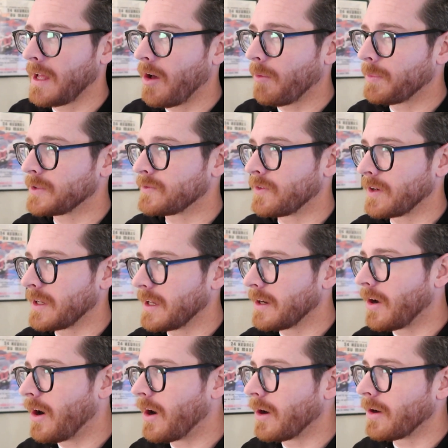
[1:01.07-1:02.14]
help us
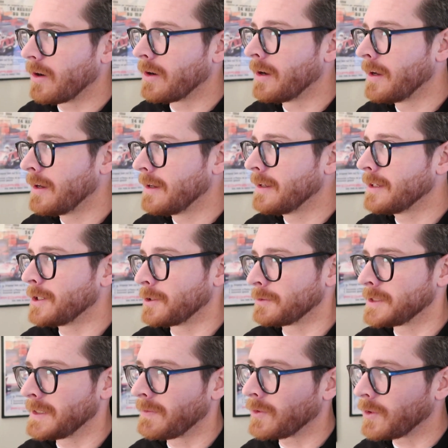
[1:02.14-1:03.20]
forget our, you know,
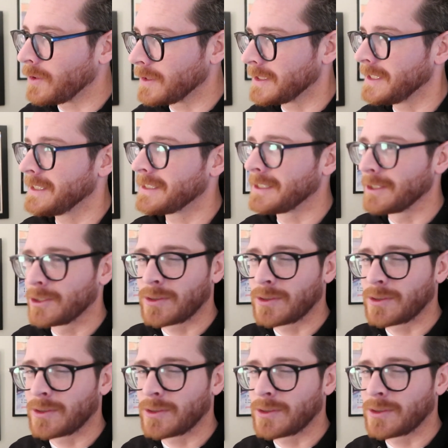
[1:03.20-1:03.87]
difficulties and